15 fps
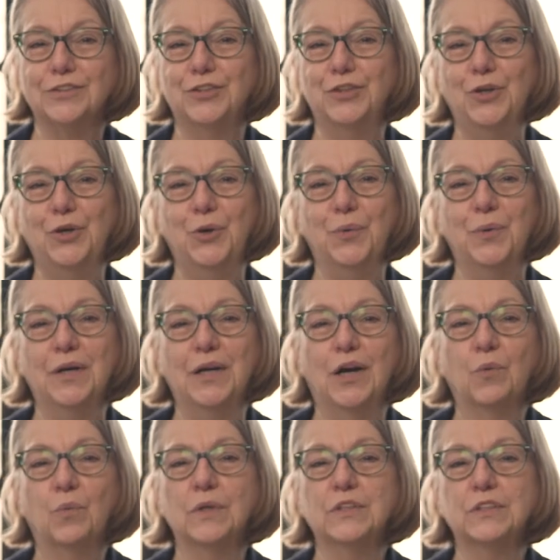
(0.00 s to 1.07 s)
to
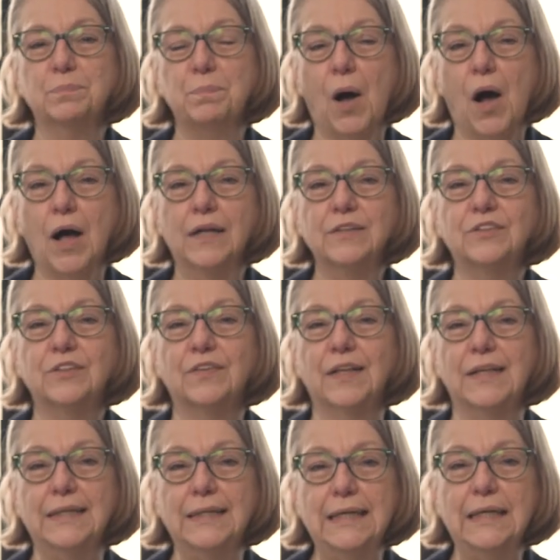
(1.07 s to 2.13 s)
respond to
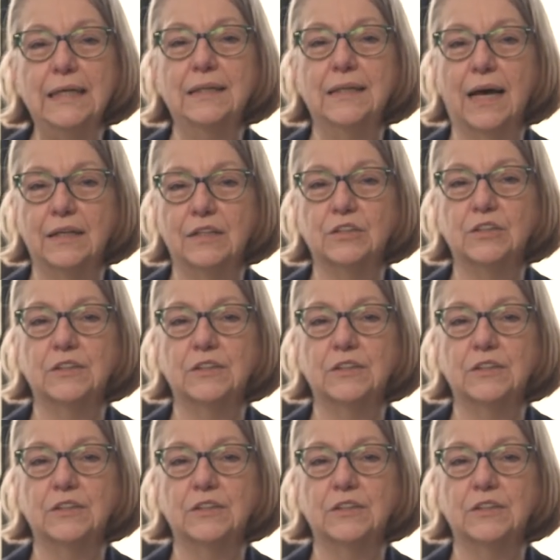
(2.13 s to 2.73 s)
the need that is